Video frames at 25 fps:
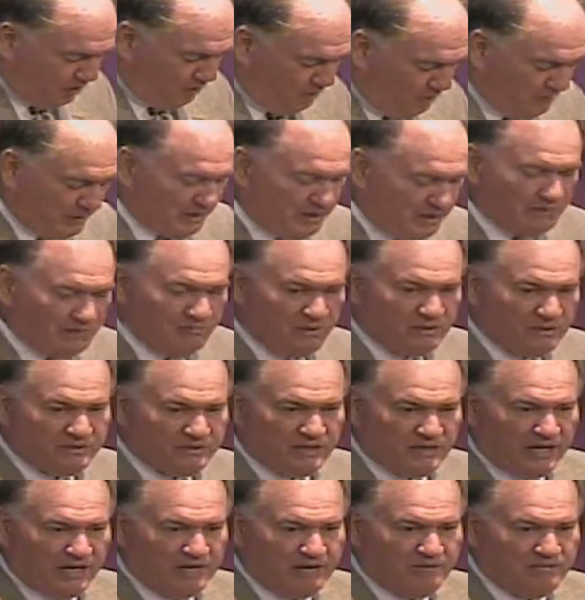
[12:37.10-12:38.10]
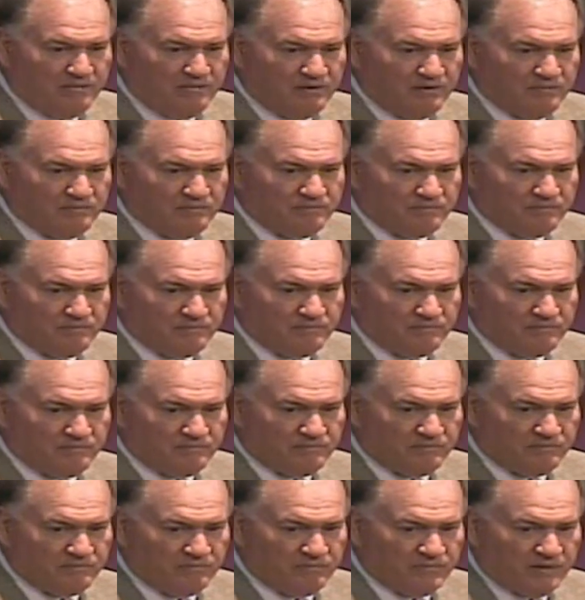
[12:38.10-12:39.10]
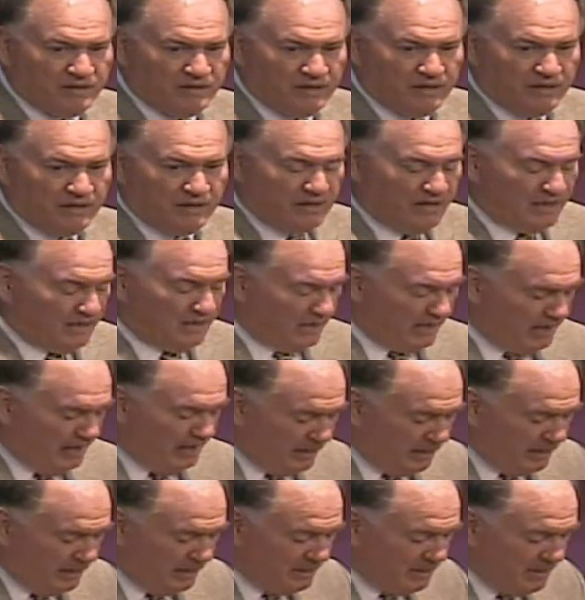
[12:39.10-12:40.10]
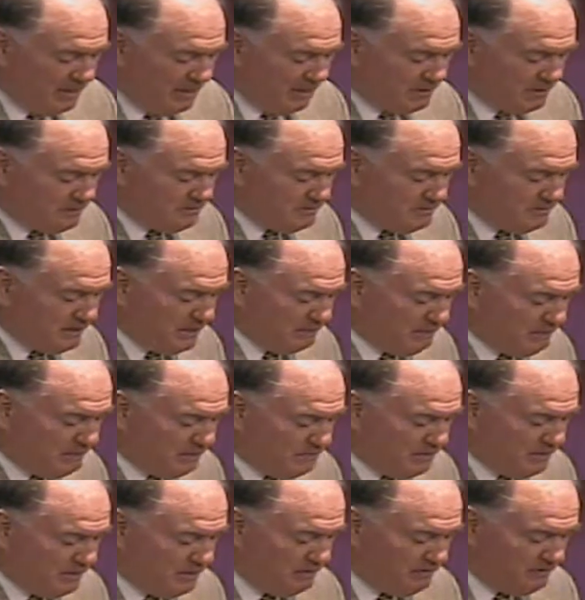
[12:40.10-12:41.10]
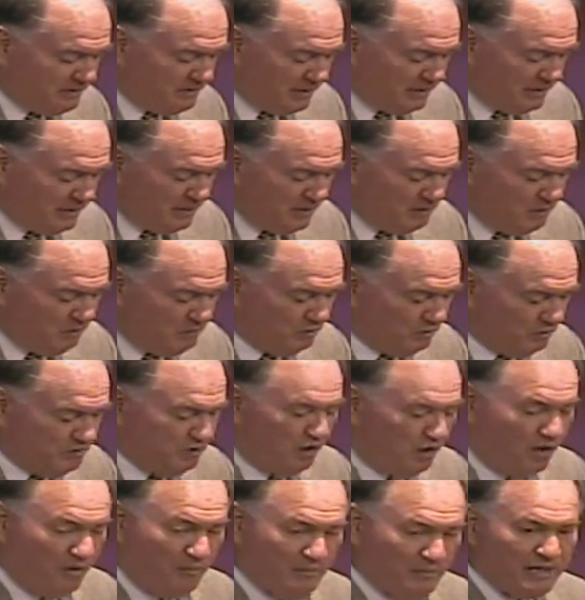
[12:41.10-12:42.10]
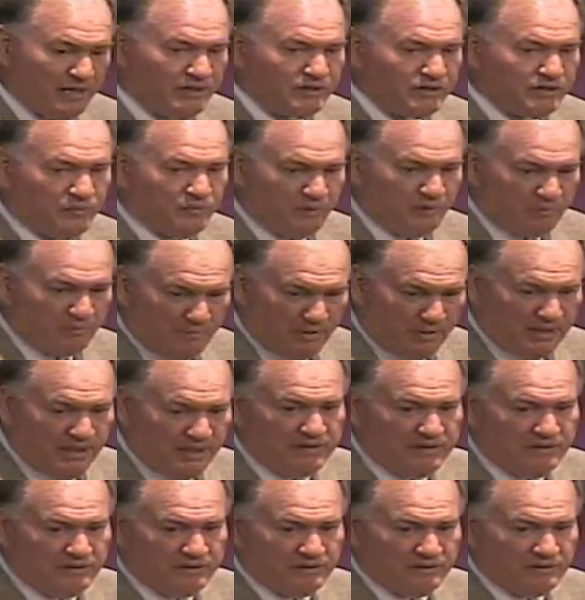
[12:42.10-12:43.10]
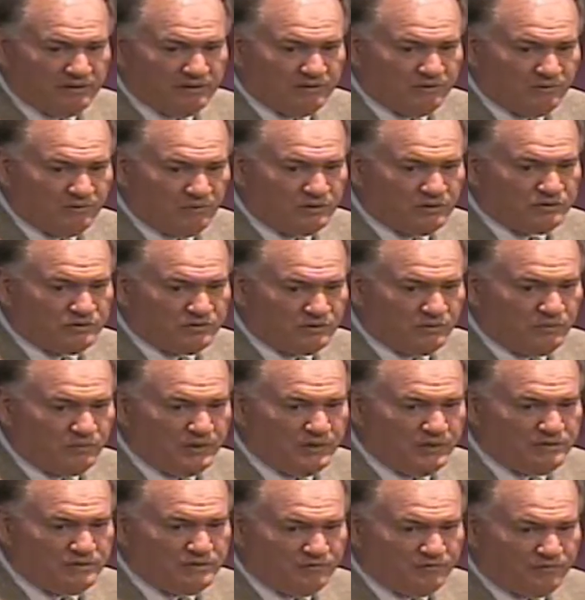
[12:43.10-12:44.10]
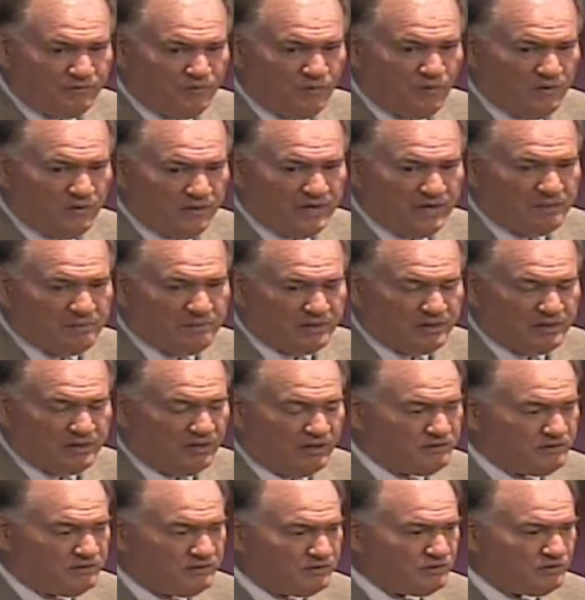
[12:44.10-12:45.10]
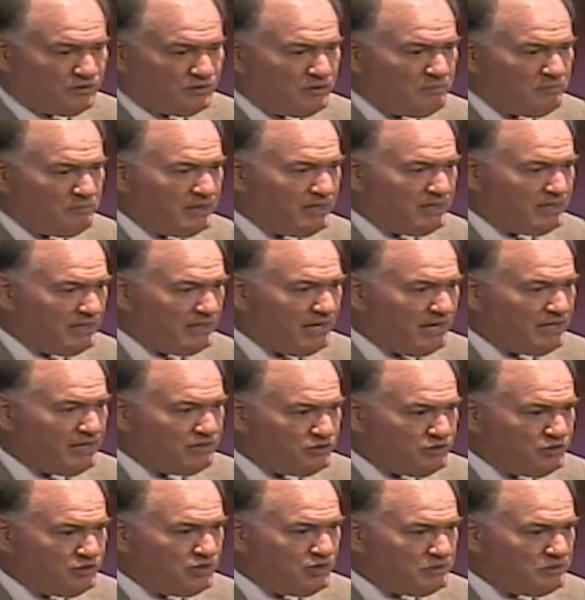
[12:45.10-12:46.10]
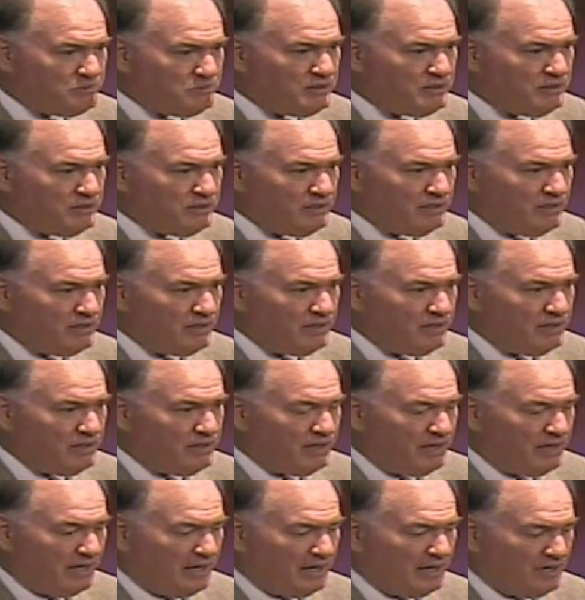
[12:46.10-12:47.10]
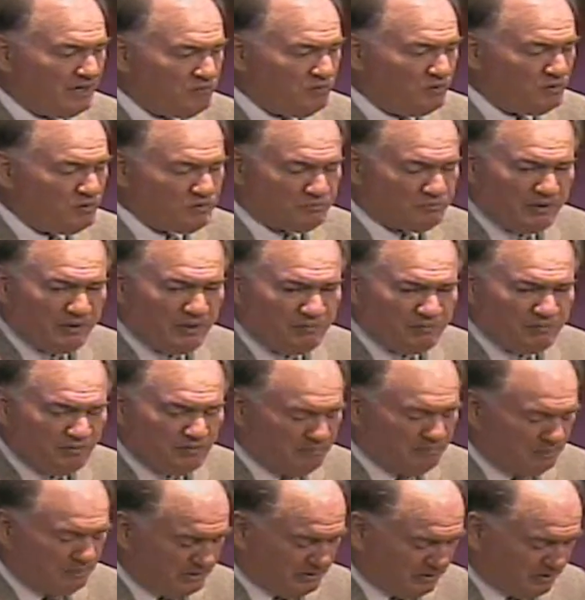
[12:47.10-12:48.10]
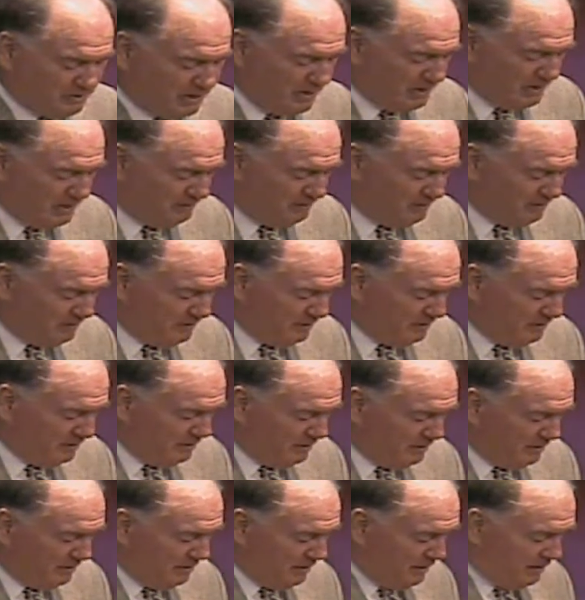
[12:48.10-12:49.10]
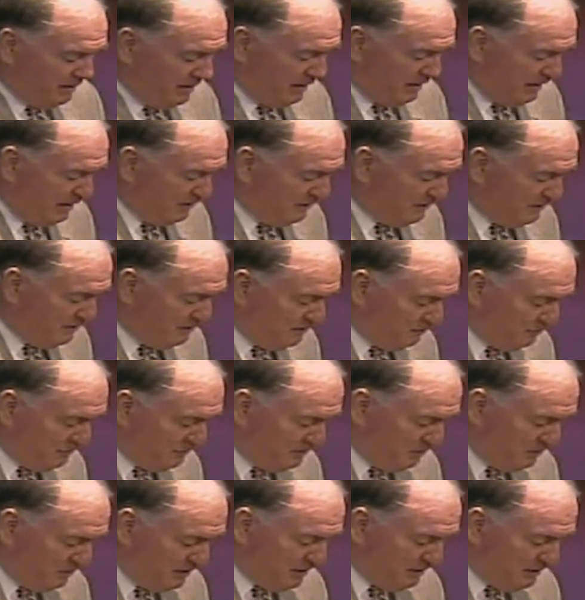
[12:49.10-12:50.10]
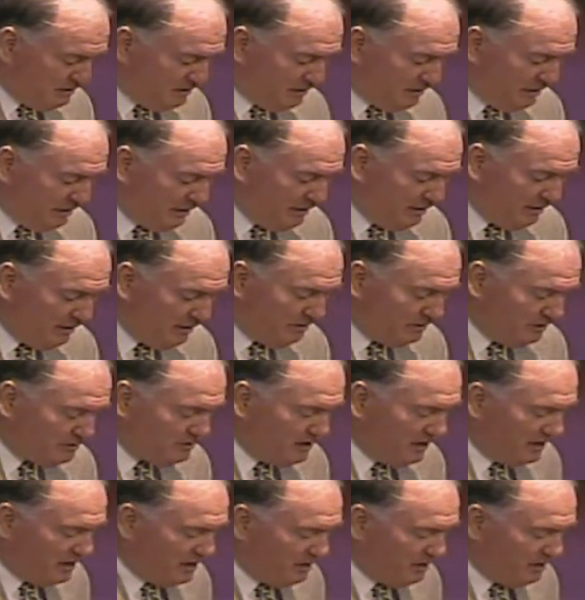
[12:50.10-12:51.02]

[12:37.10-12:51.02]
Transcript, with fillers: men to be saved. in Acts chapter 17, he wants all men to repent. What's the reason for that? Because there's going to be a day of judgment, and he wants people to be saved. And then we read in, in uh, 2